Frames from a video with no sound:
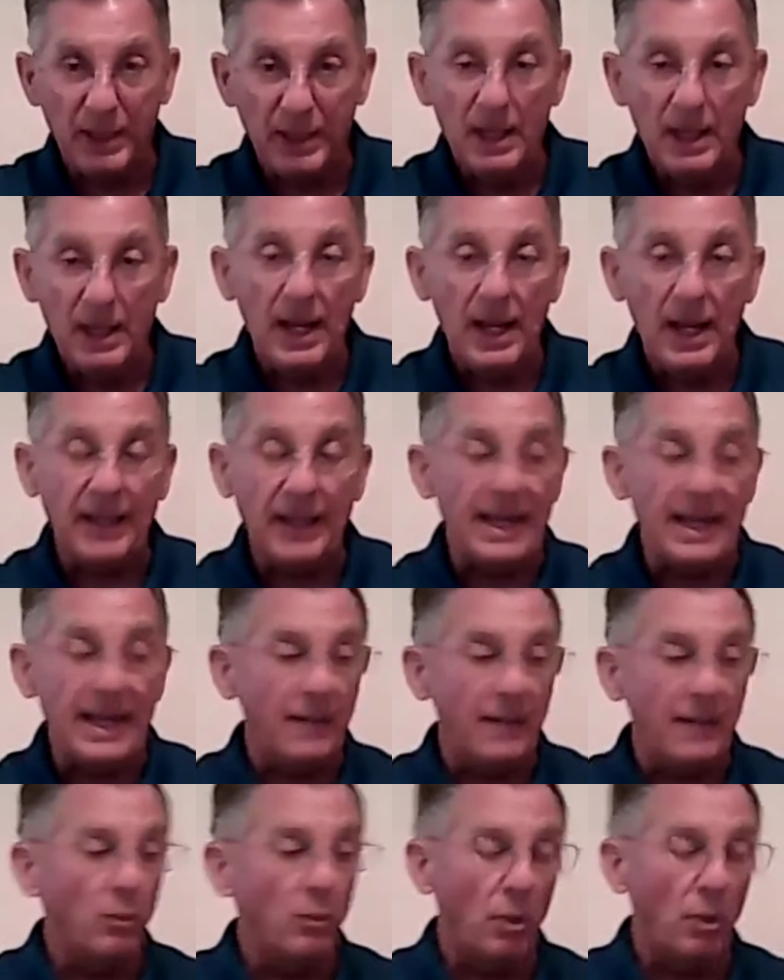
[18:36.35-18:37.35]
Again,
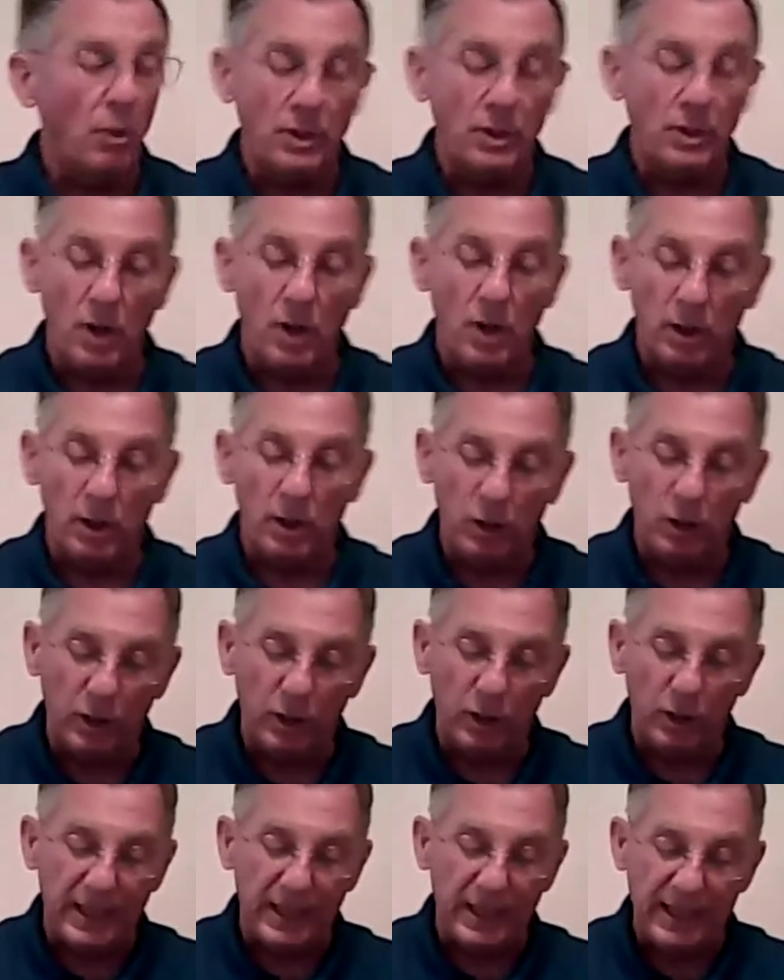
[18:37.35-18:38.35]
what we're looking
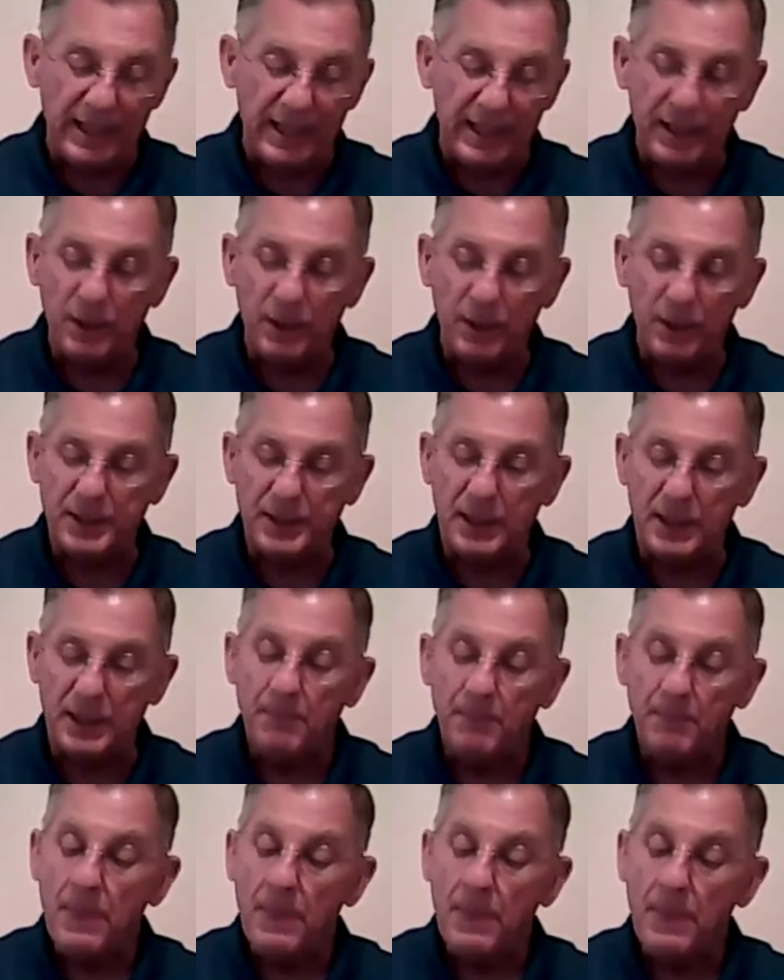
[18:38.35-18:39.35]
at here is the
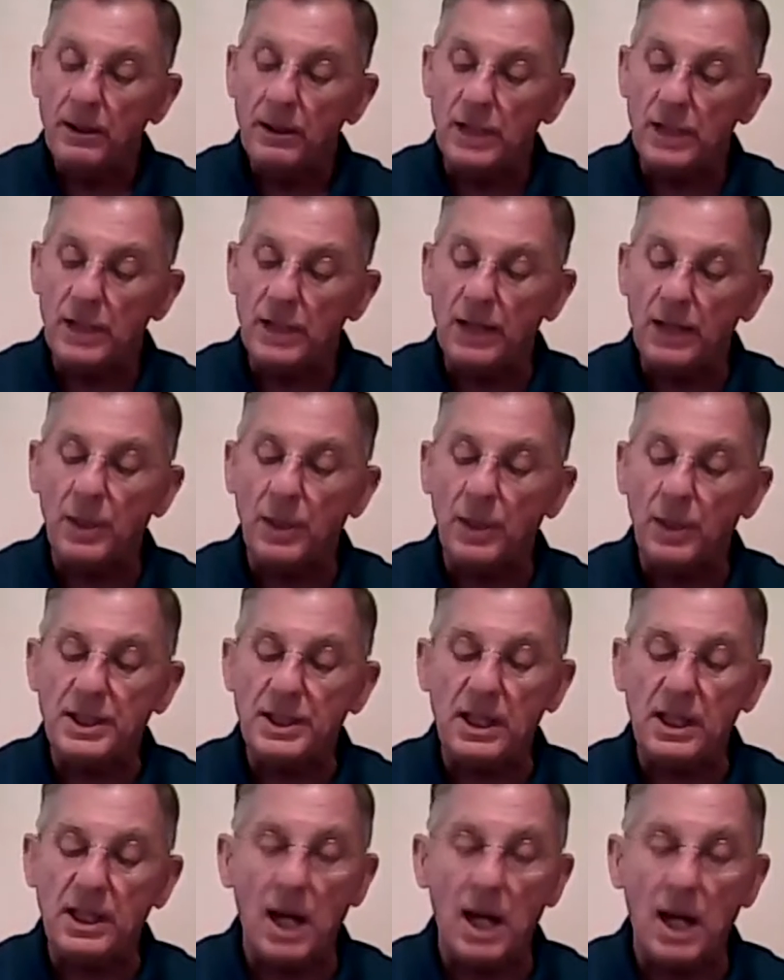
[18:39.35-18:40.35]
decreasing
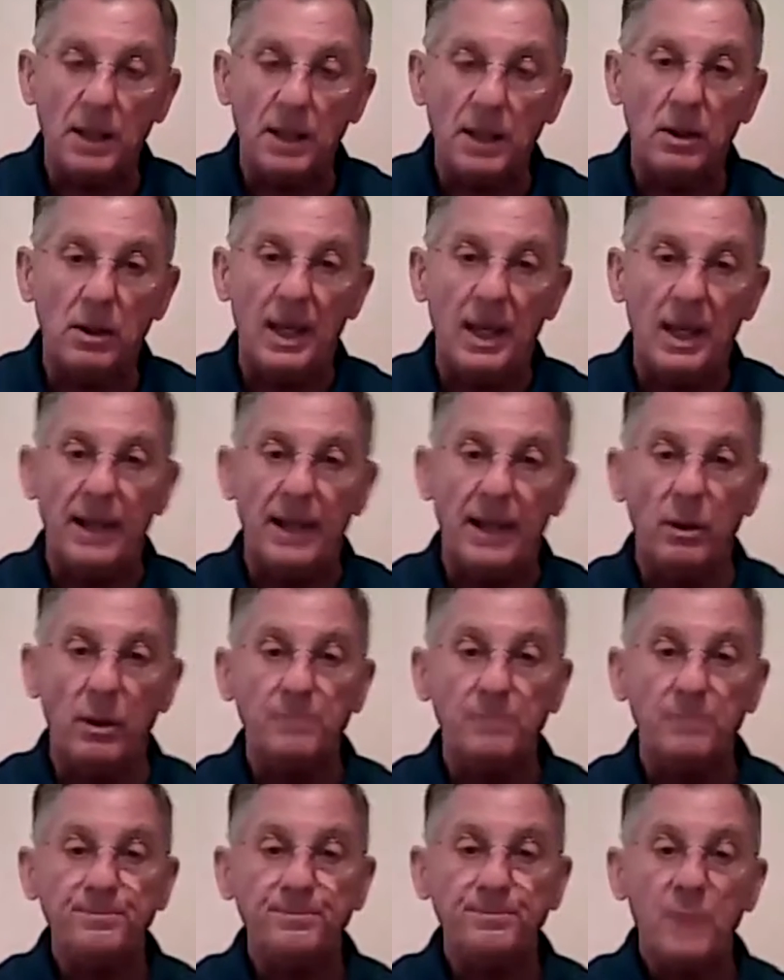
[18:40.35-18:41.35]
conical angle
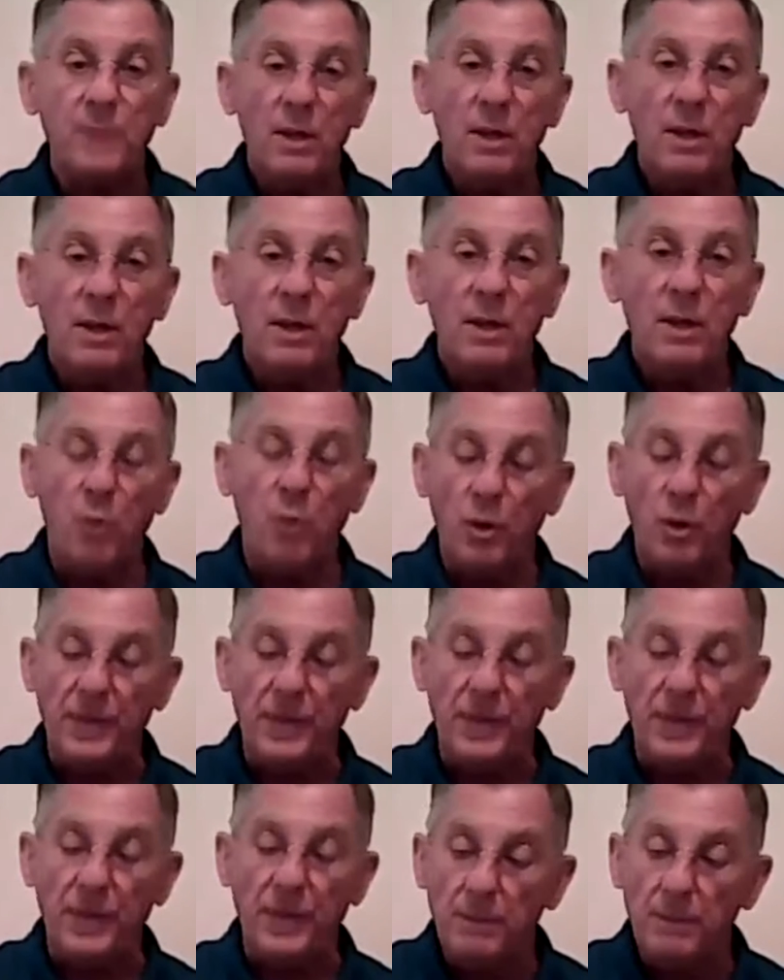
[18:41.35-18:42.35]
for
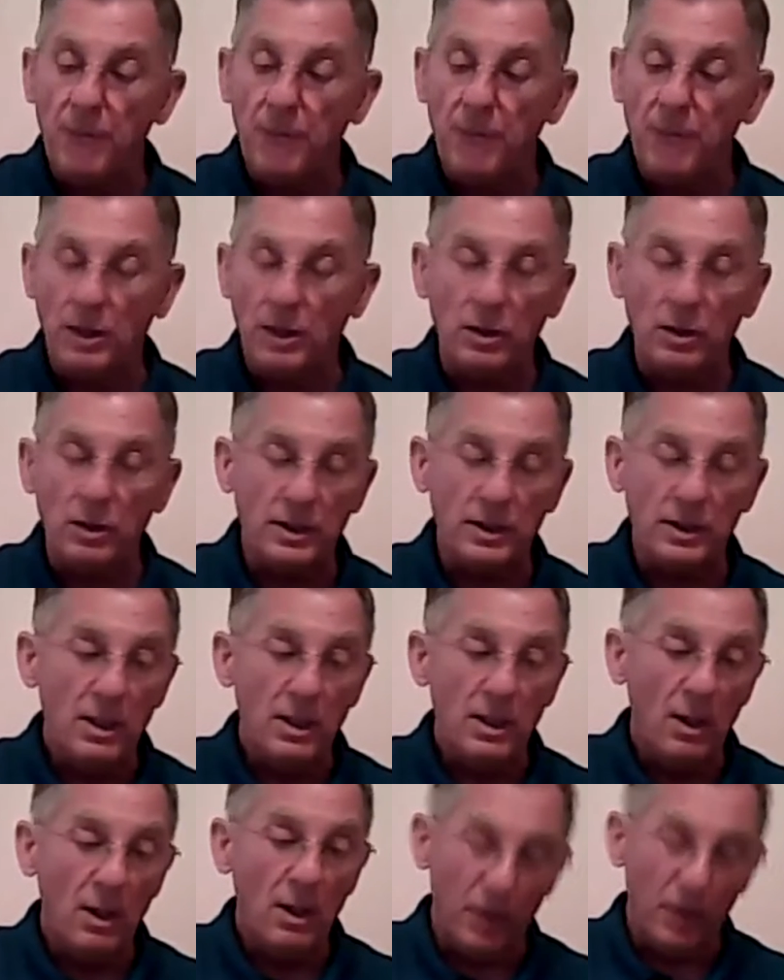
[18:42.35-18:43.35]
the particles,
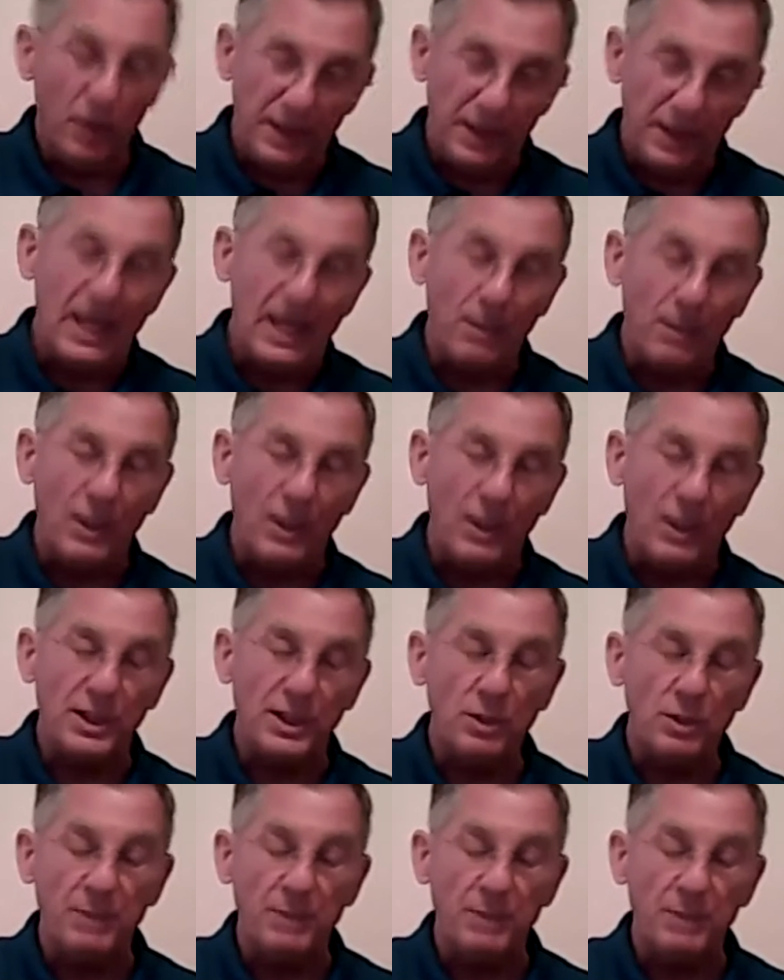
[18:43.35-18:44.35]
or the gamma rays, excuse me,
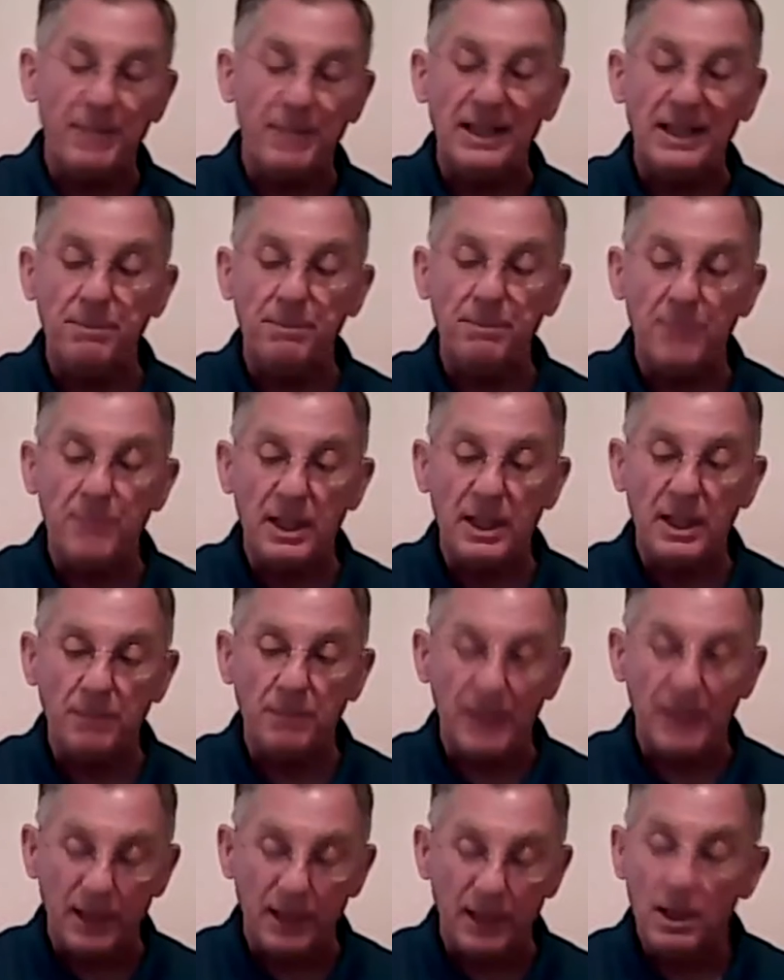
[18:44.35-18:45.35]
being emitted
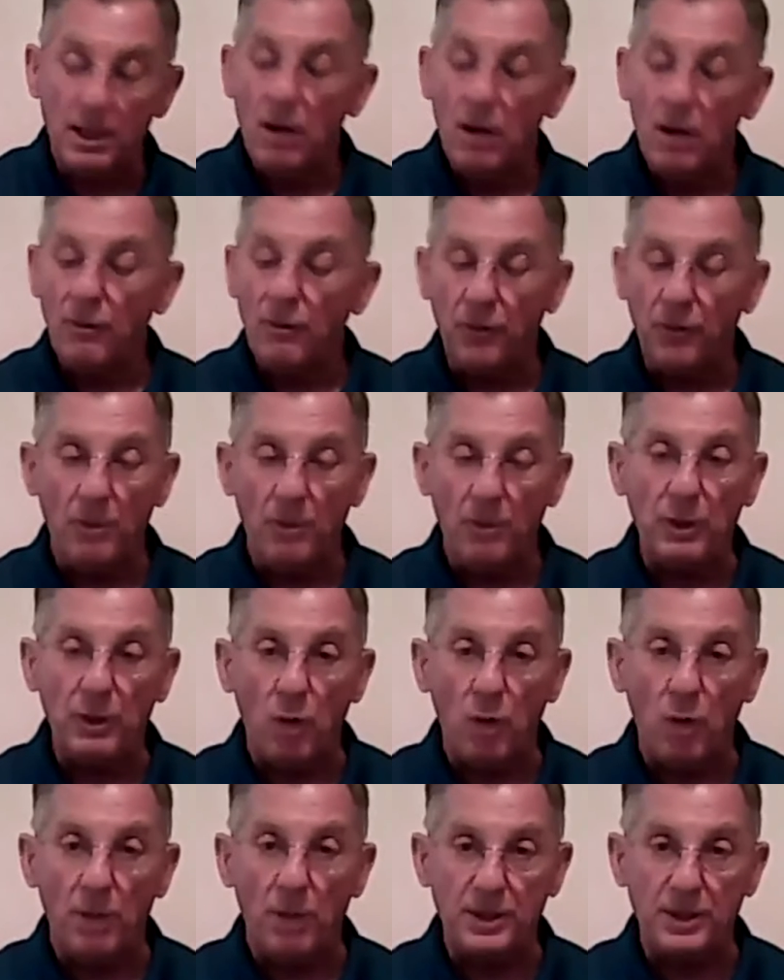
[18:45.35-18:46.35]
from the
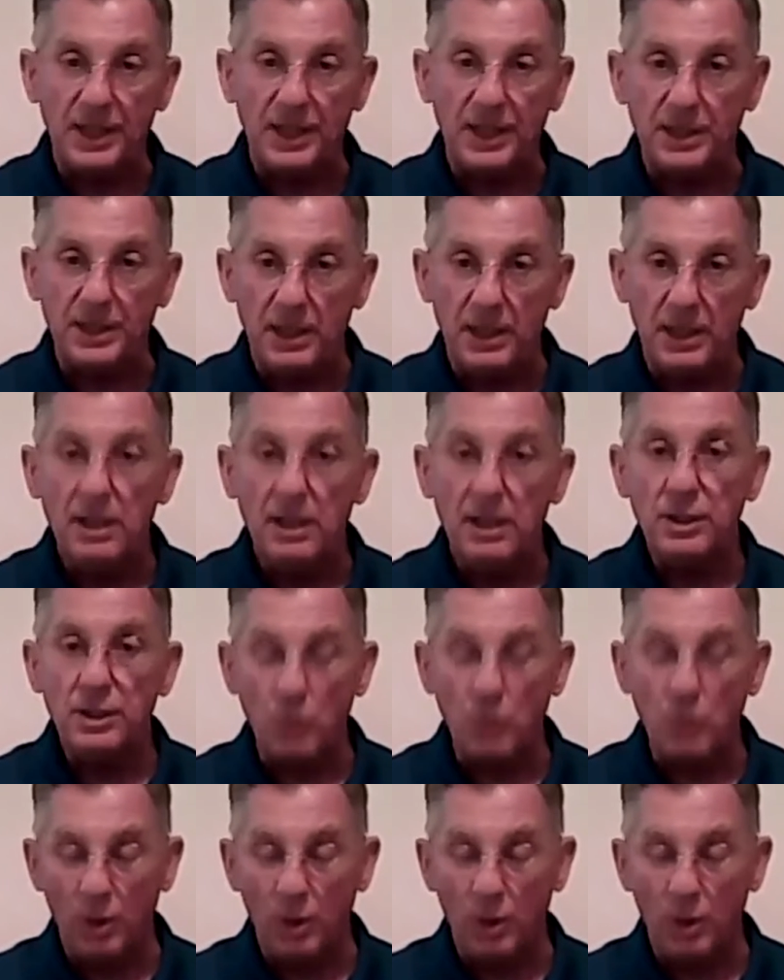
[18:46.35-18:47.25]
cobalt-60 source,